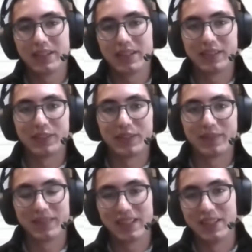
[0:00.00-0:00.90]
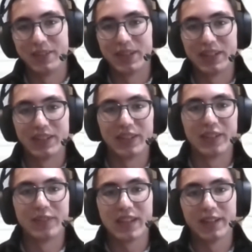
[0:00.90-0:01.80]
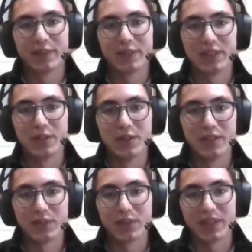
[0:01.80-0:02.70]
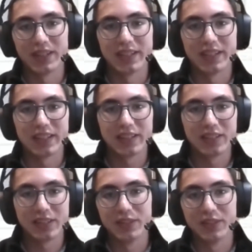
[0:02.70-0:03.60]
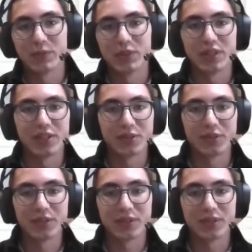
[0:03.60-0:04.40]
they're there for the goal of trying to like steal some credentials